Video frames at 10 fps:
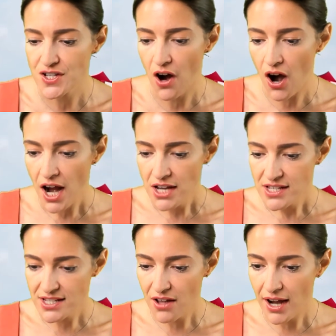are
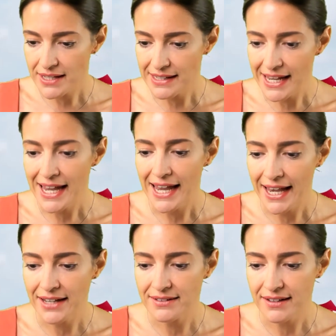slightly
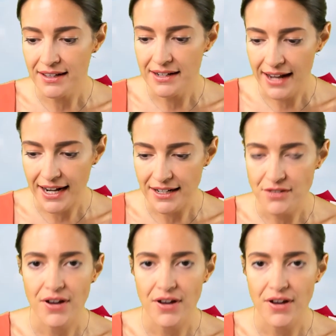in the negative